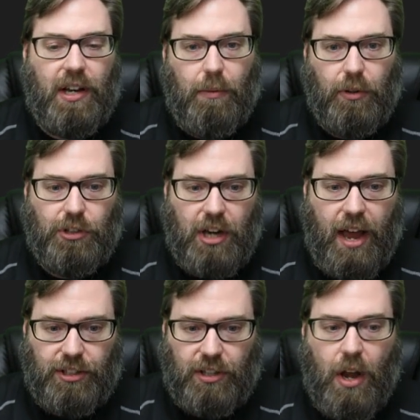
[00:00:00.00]
It will
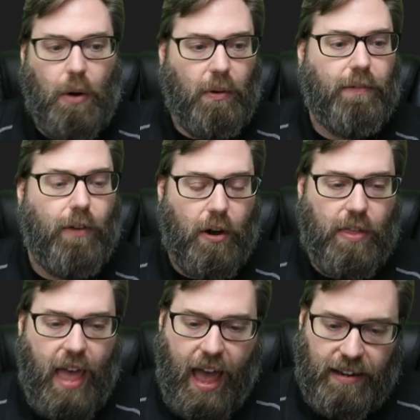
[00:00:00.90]
just refer
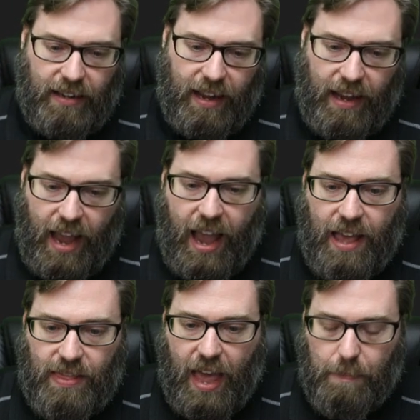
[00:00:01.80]
that
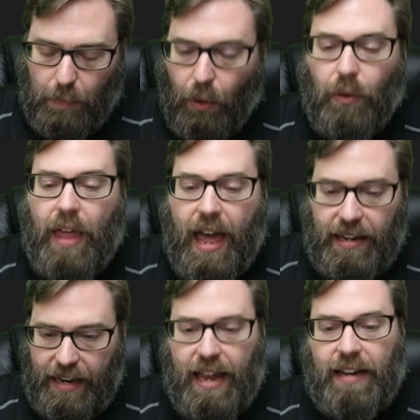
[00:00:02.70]
and then pull that
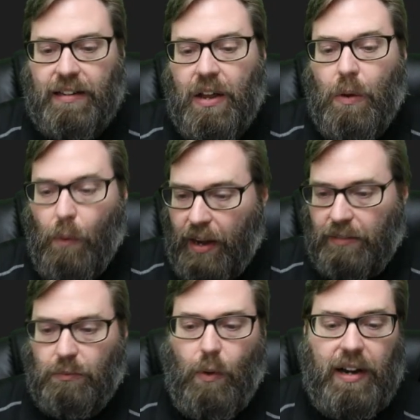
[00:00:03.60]
in
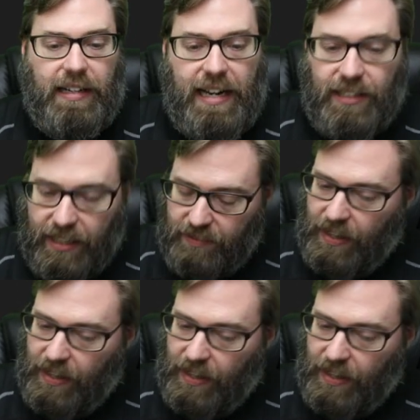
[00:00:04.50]
when it needs it.